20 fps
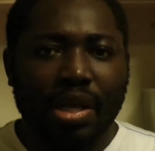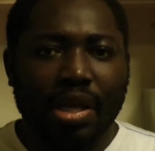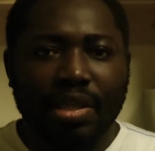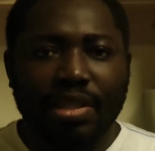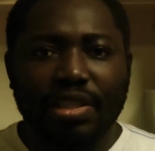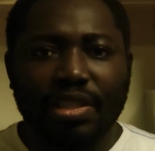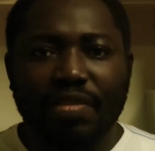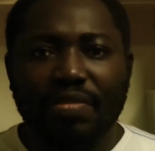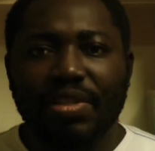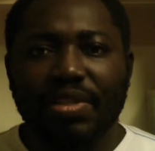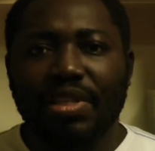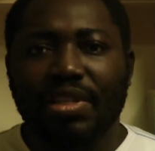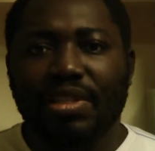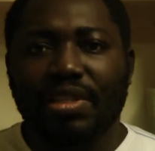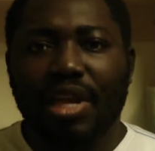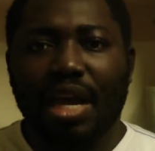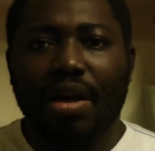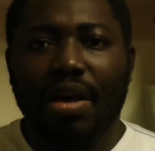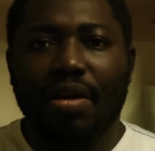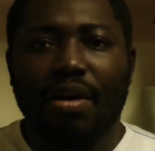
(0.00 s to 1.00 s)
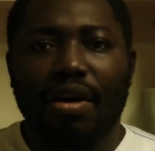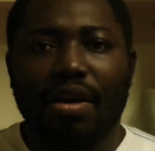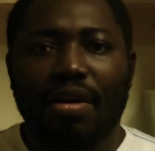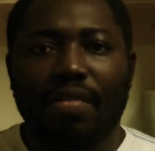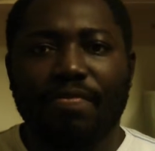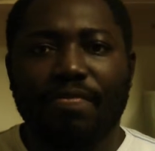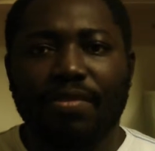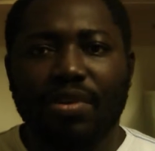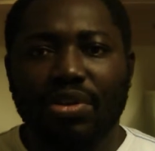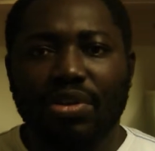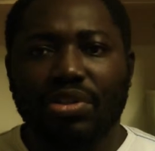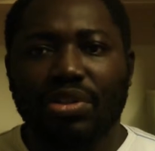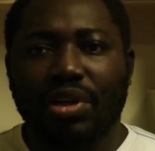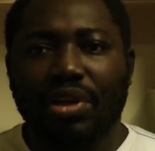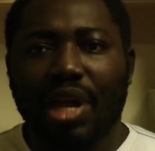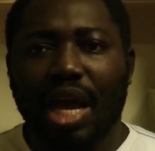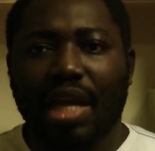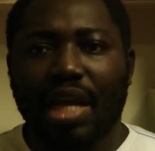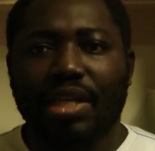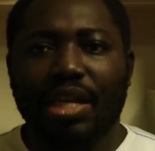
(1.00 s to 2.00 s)
Services that function
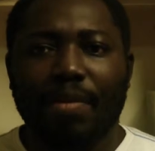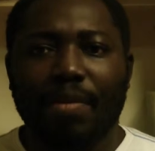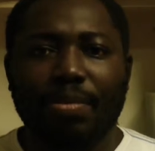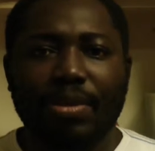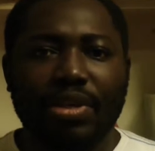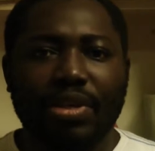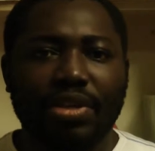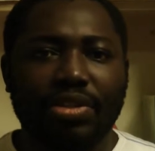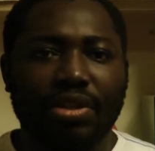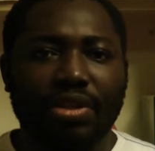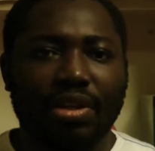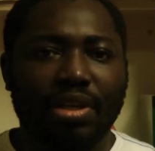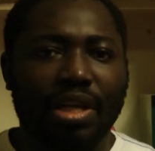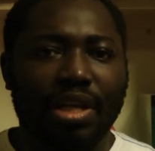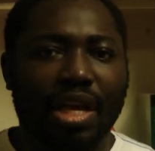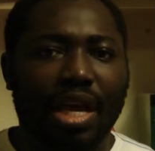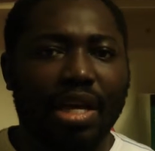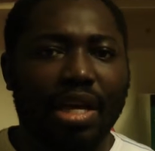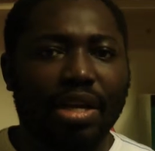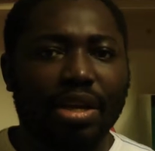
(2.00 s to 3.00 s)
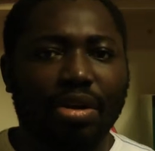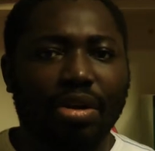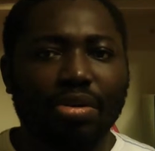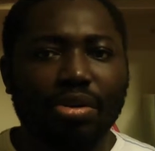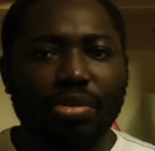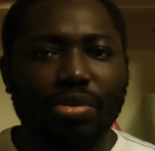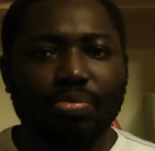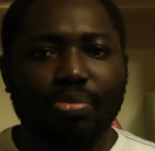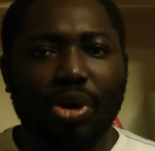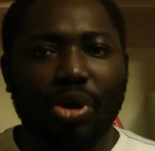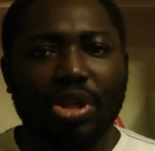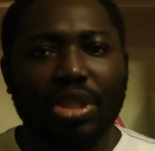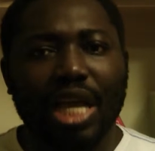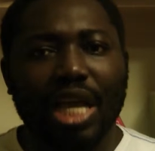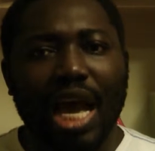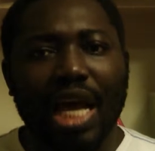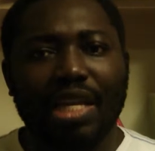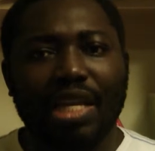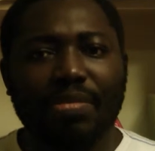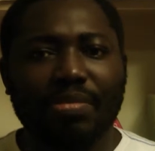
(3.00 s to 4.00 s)
at the application layer include but
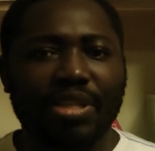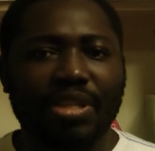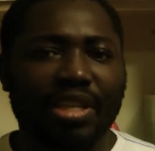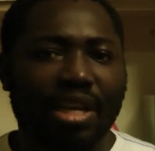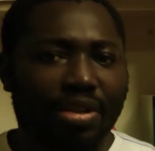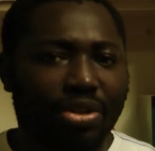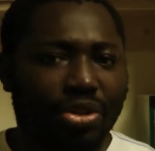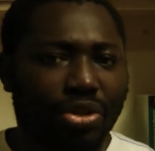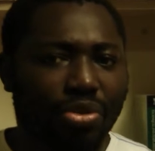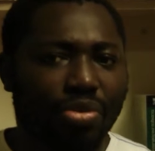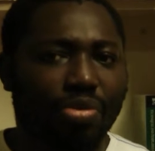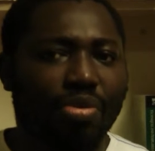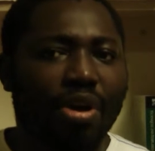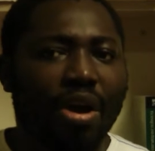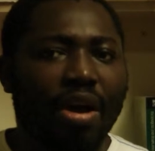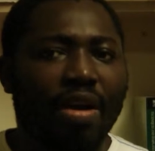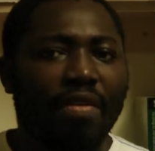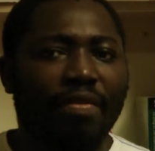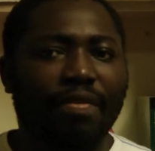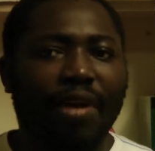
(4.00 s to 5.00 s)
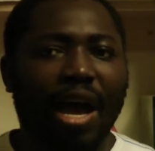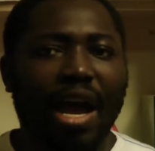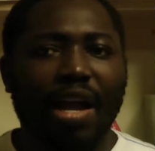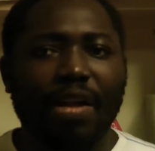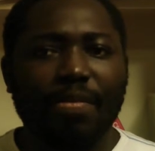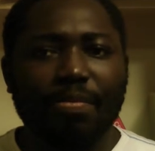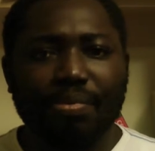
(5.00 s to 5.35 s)
are limited to file,